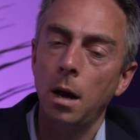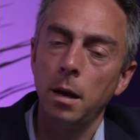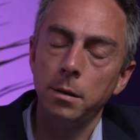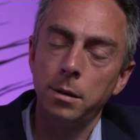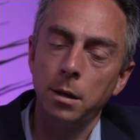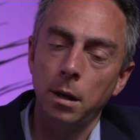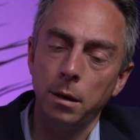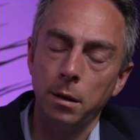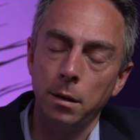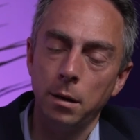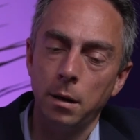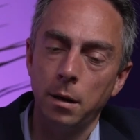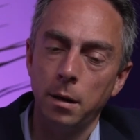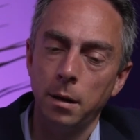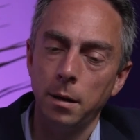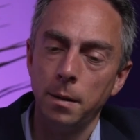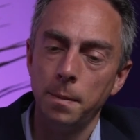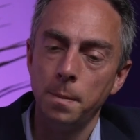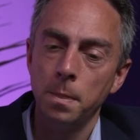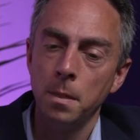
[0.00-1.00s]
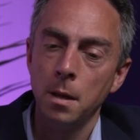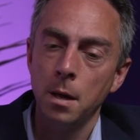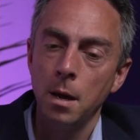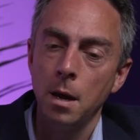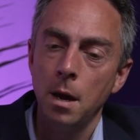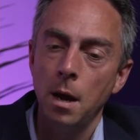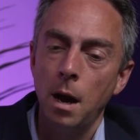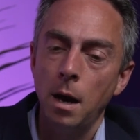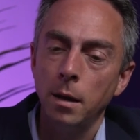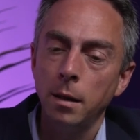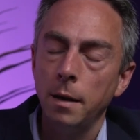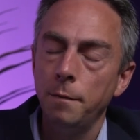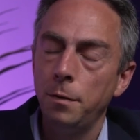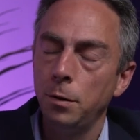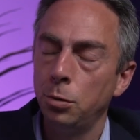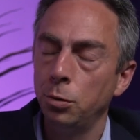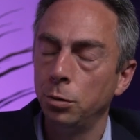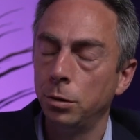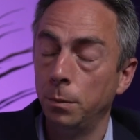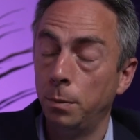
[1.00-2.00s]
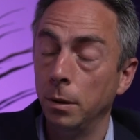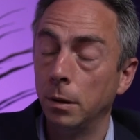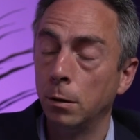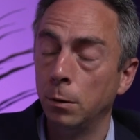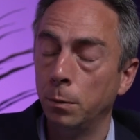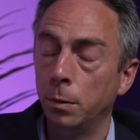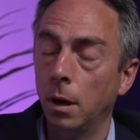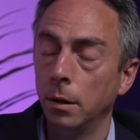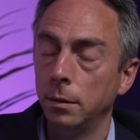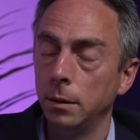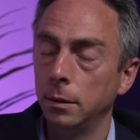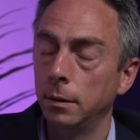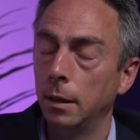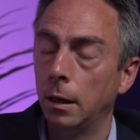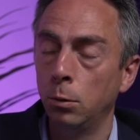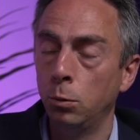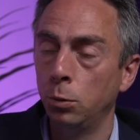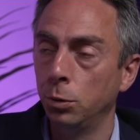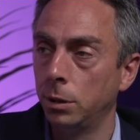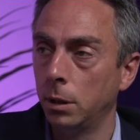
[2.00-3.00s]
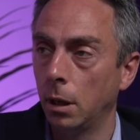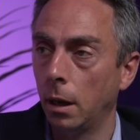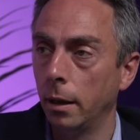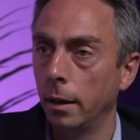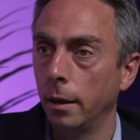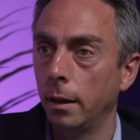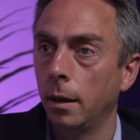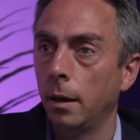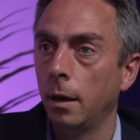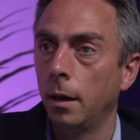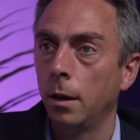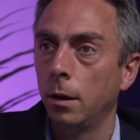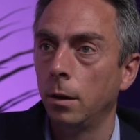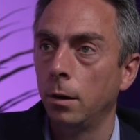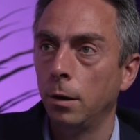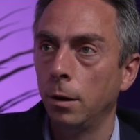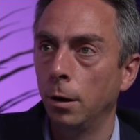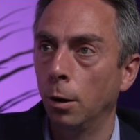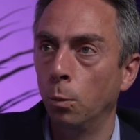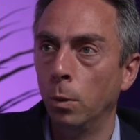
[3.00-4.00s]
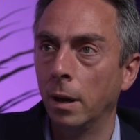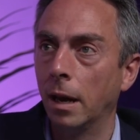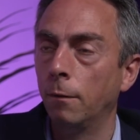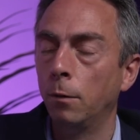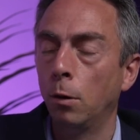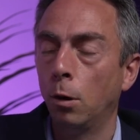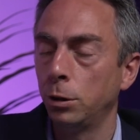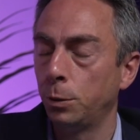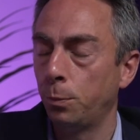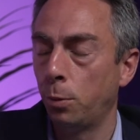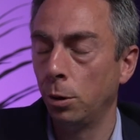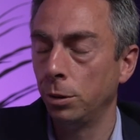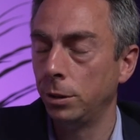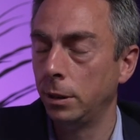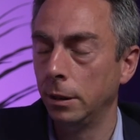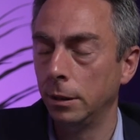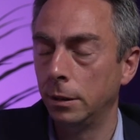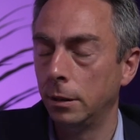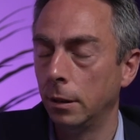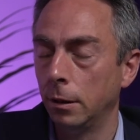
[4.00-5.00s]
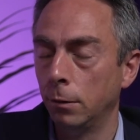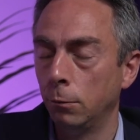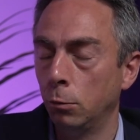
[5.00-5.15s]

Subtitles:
So I think if you talk to the political parties, they'll all say, we have lots of policies that